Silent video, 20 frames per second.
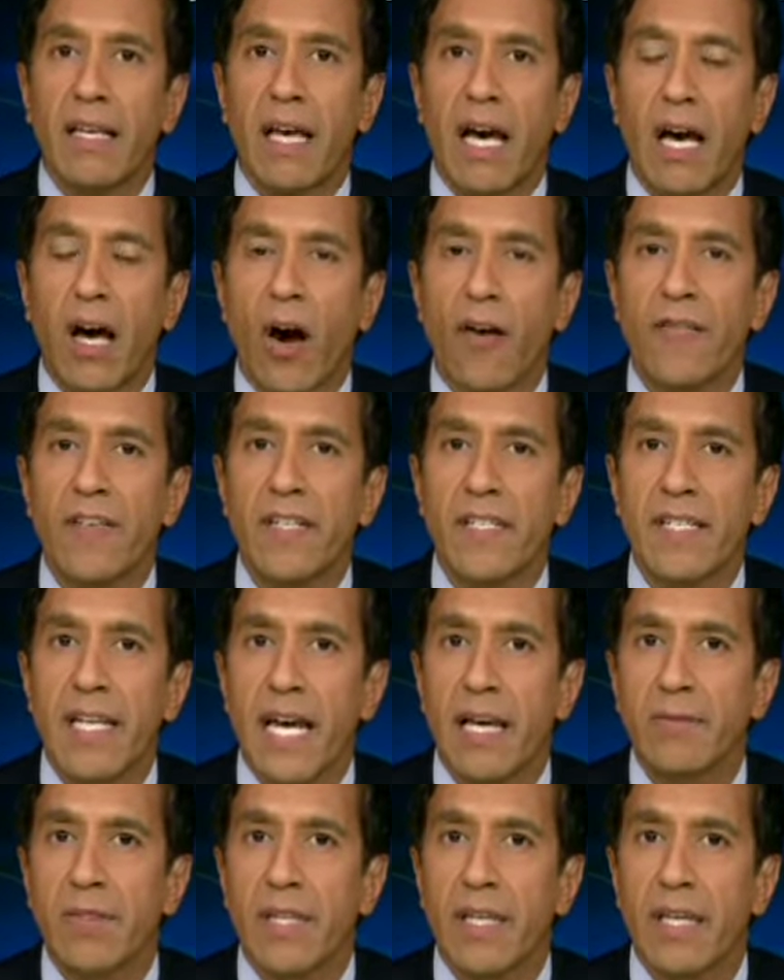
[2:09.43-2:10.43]
Uh,
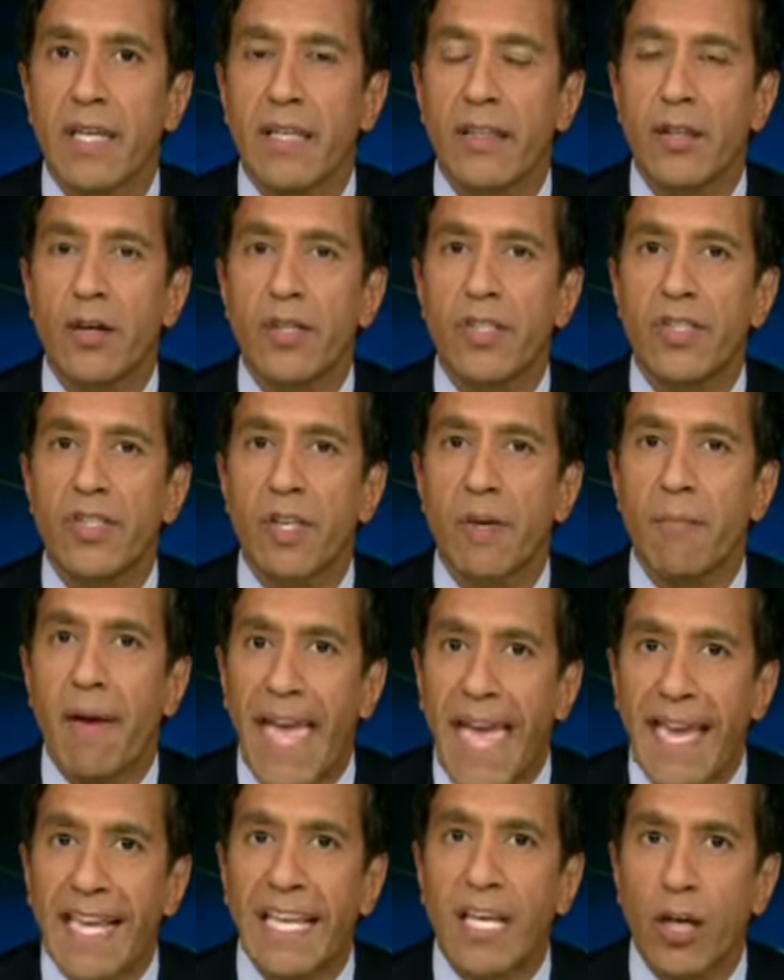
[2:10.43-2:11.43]
oftentimes, uh, there is
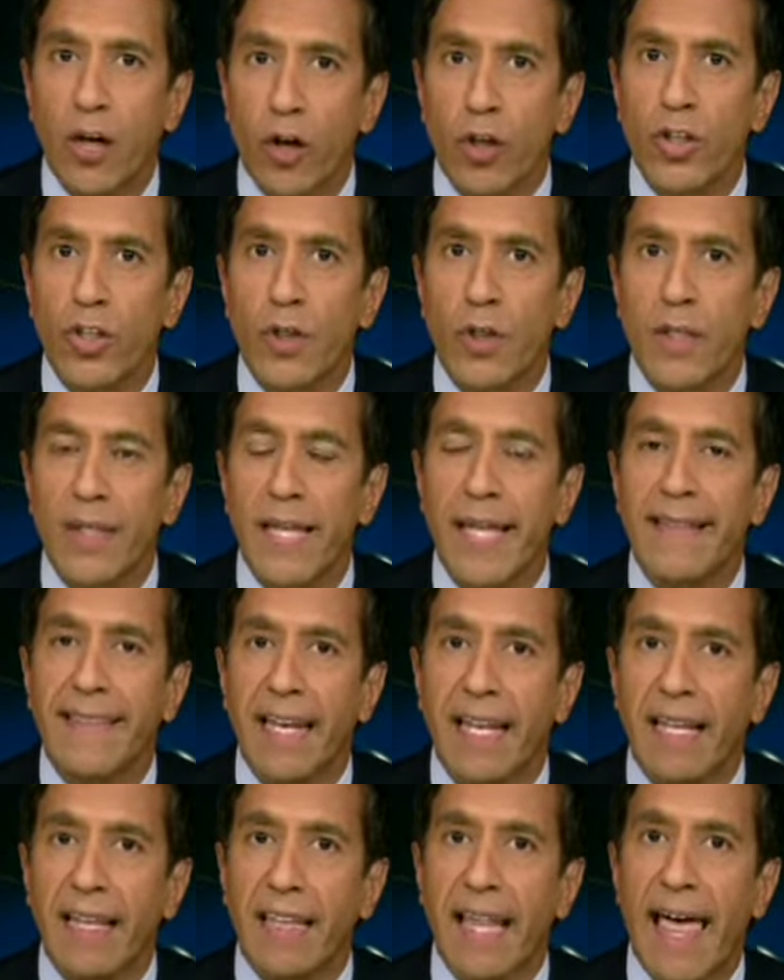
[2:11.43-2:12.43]
some egg culture in
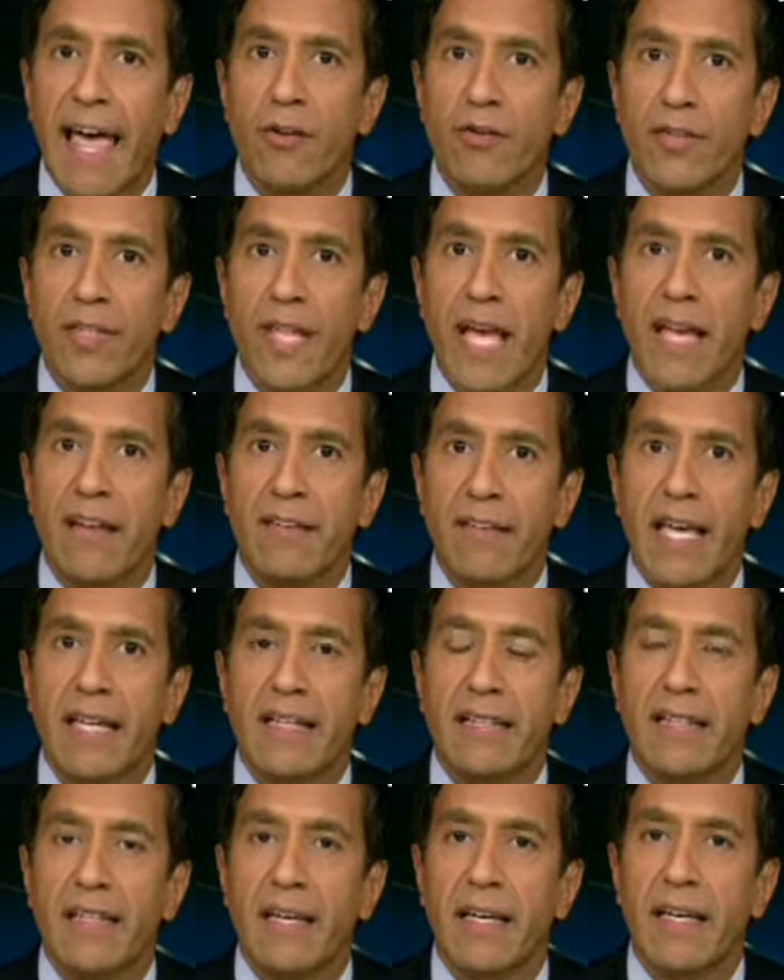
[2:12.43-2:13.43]
that that allows that
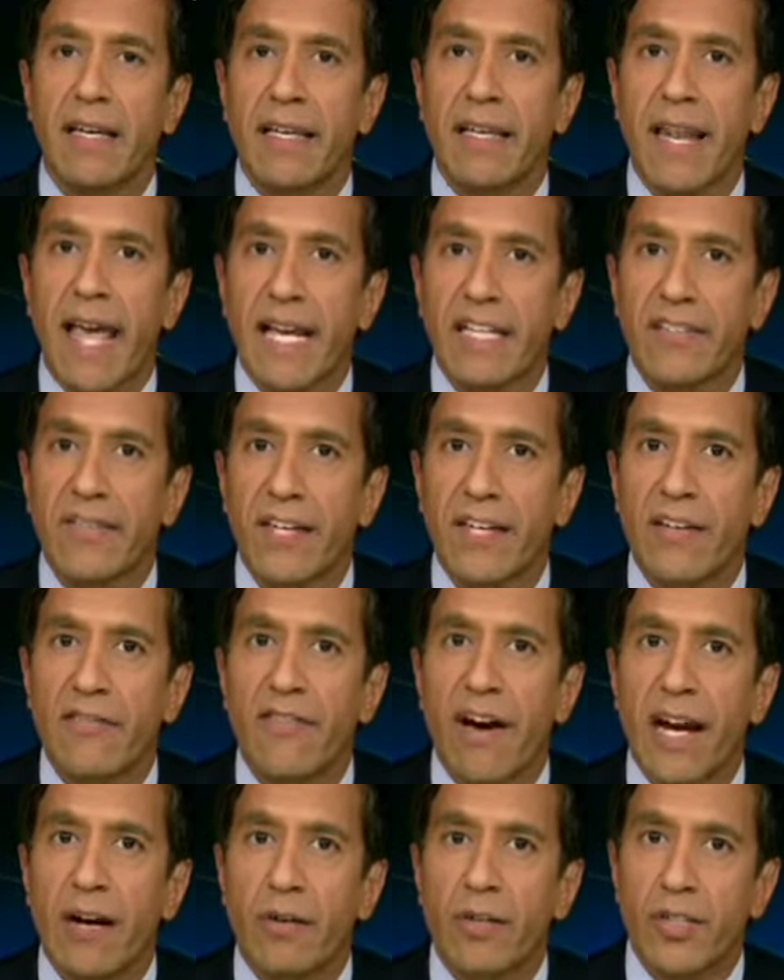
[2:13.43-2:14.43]
that uh,
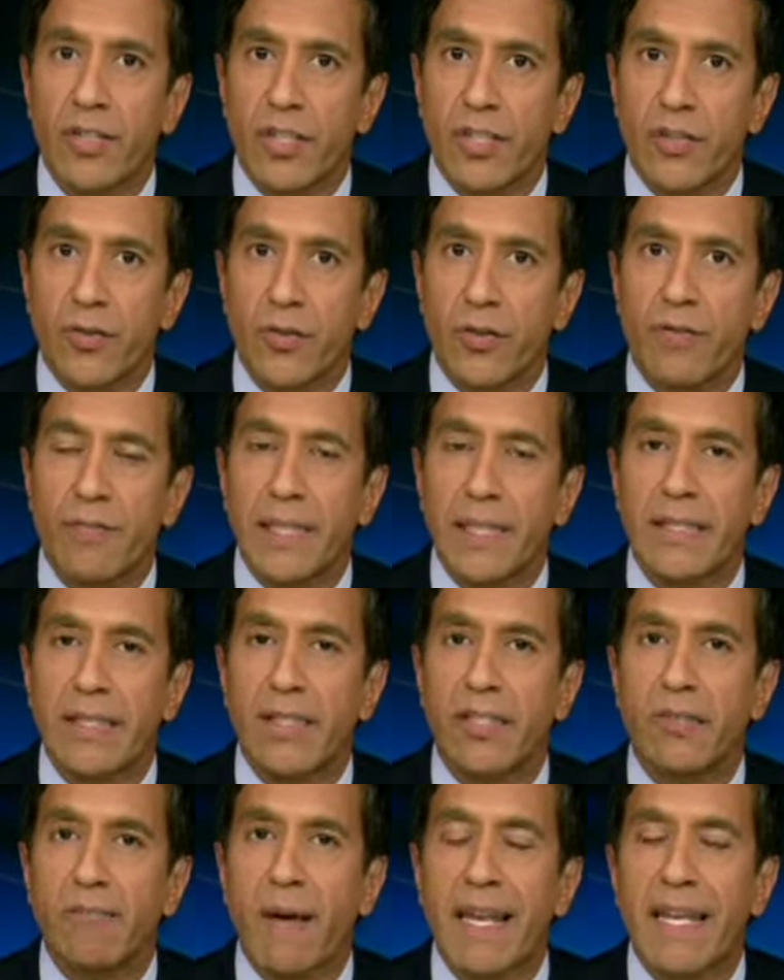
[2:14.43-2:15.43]
inactivated virus to sort of be
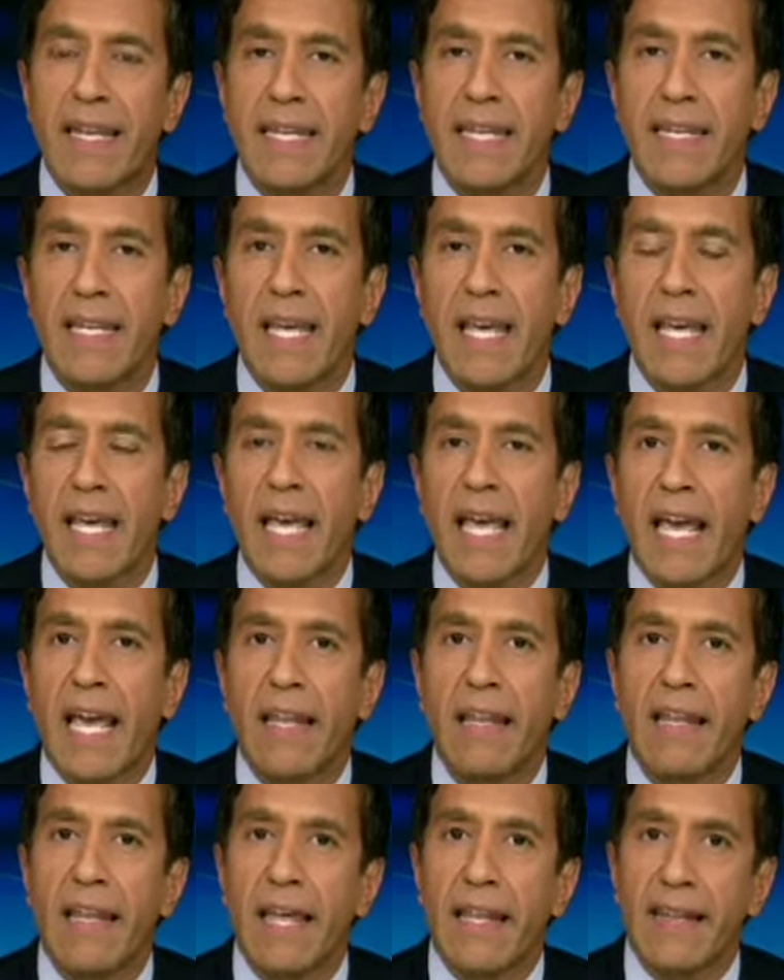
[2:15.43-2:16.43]
suspended,
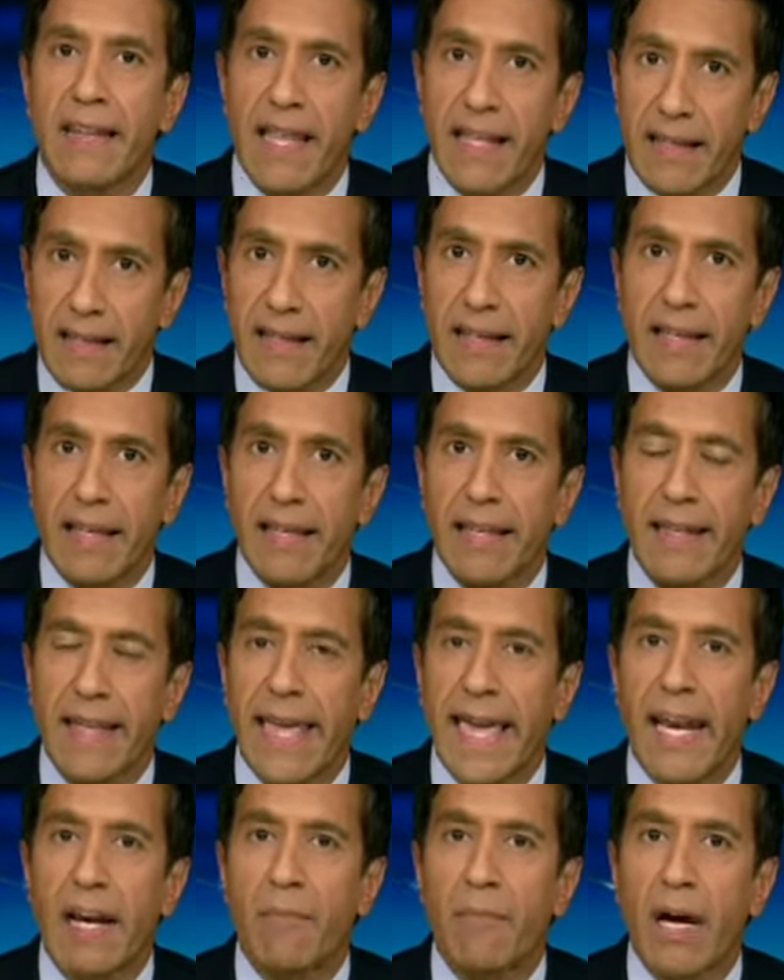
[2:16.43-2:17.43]
and and then uh, in
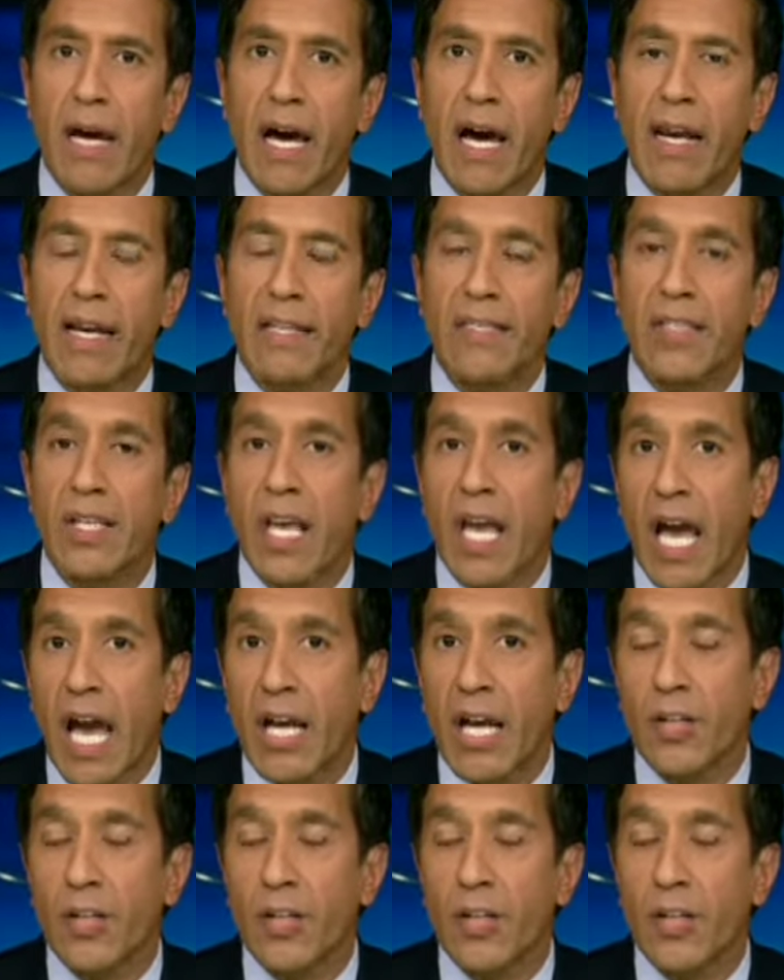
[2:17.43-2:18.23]
the antibiotics.